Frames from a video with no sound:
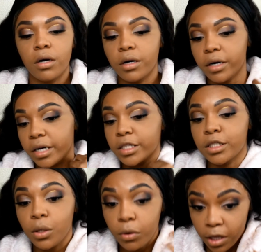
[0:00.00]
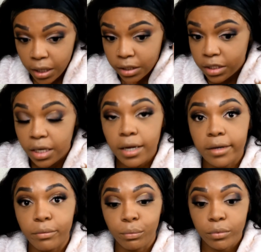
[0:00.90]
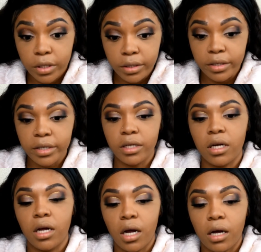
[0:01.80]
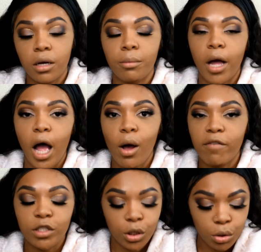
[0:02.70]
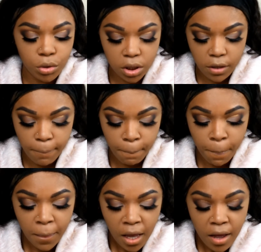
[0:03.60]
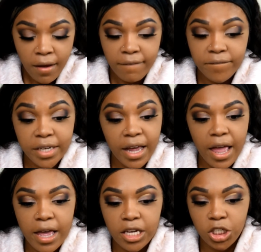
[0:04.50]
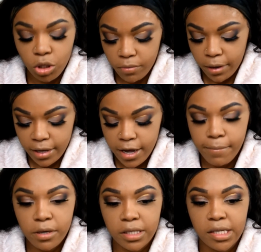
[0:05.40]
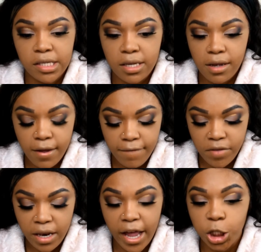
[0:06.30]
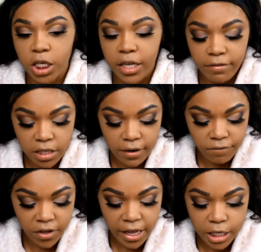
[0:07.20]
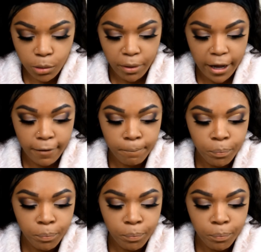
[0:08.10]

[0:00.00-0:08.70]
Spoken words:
Alright, so that's set good. I'll have to use the flash on my camera to see if it actually gives any flashback.